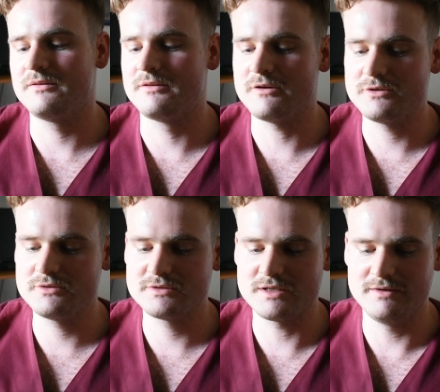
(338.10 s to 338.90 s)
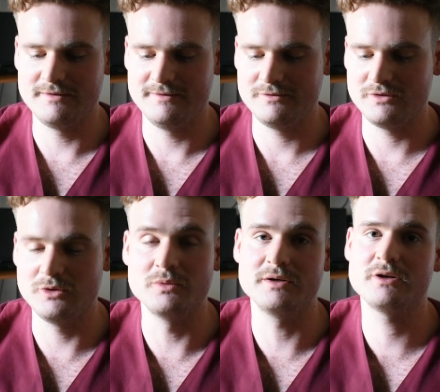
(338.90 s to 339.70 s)
those
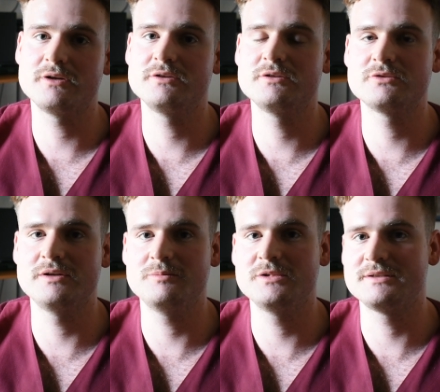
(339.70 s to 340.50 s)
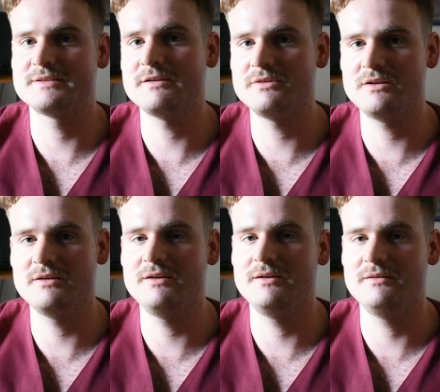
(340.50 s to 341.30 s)
who were not on the treatment,
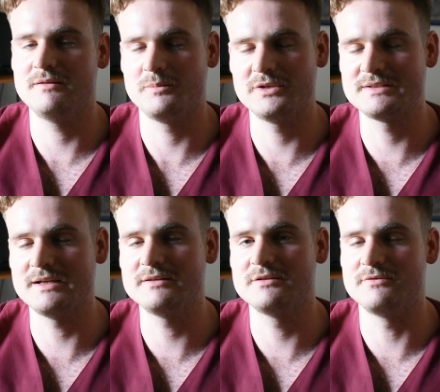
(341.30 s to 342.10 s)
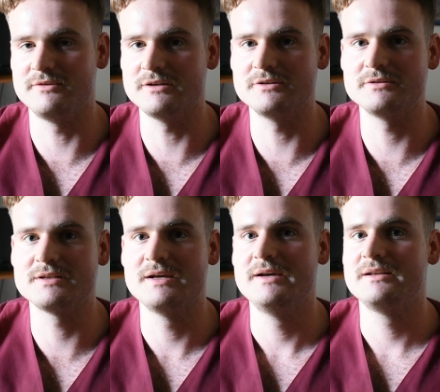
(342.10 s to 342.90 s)
seventeen percent of those
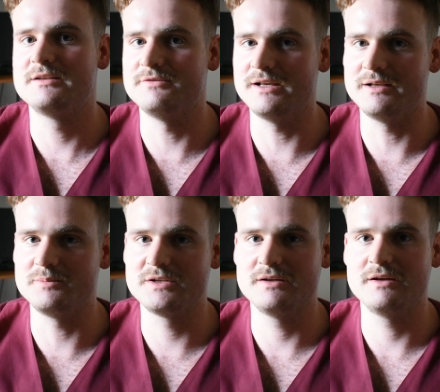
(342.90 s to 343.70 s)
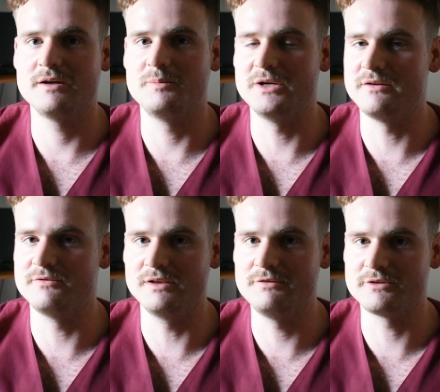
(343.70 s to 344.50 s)
developed a bit
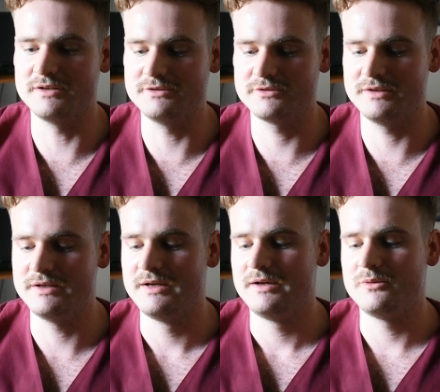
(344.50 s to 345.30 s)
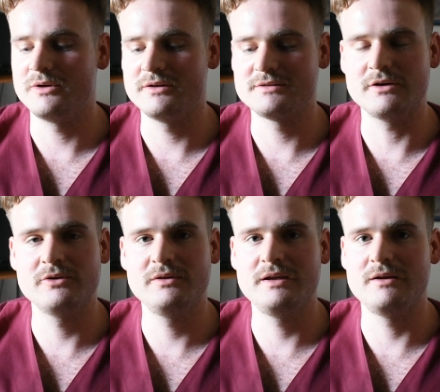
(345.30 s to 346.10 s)
of liver injury, whereas
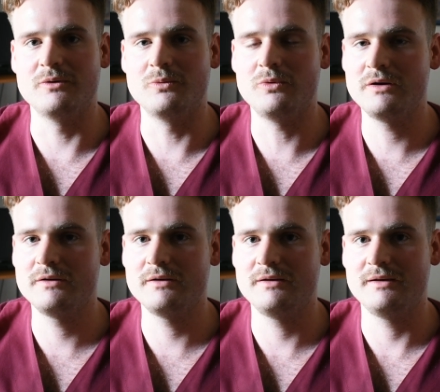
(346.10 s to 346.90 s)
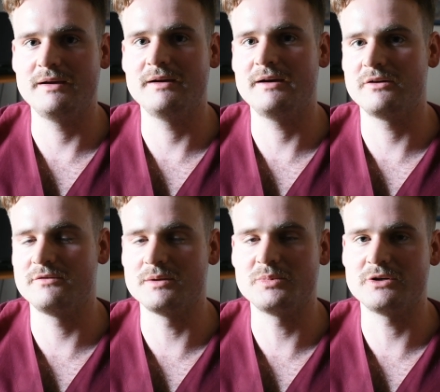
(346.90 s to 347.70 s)
only one out of
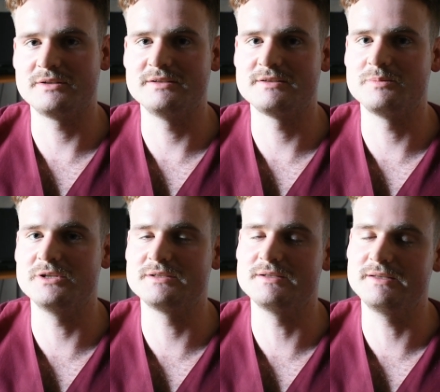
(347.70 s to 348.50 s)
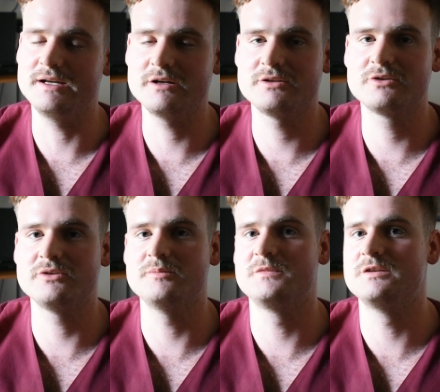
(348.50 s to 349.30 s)
the participants in the other
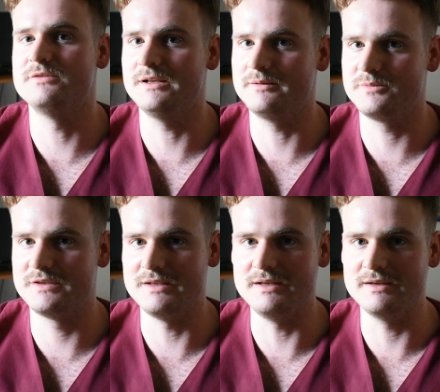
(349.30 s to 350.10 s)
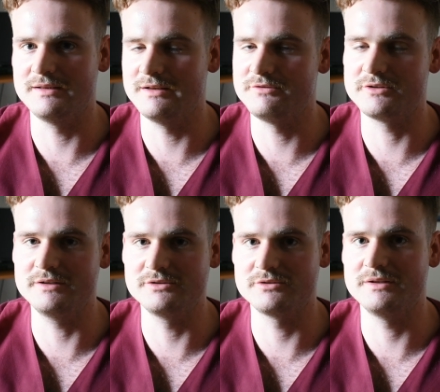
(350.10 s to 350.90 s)
group developed the liver
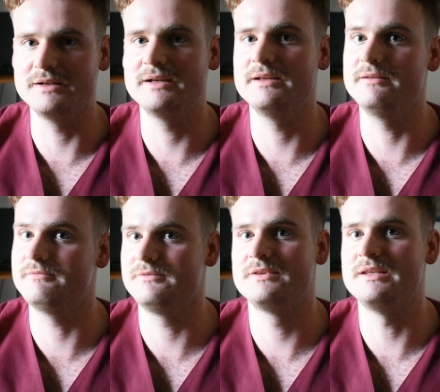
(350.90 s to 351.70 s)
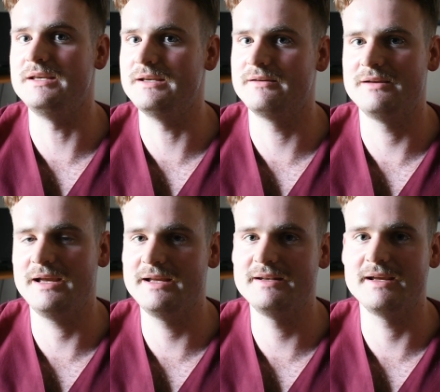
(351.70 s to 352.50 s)
injury in the
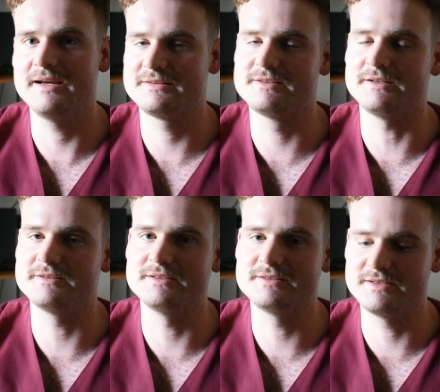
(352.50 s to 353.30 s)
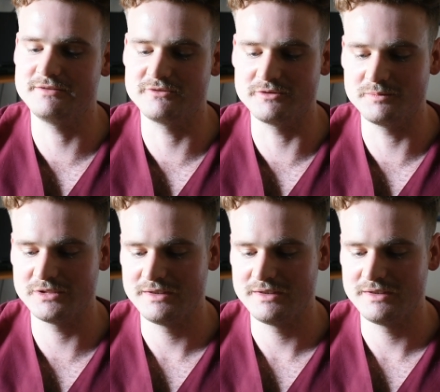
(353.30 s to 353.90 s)
N acetylcysteine group.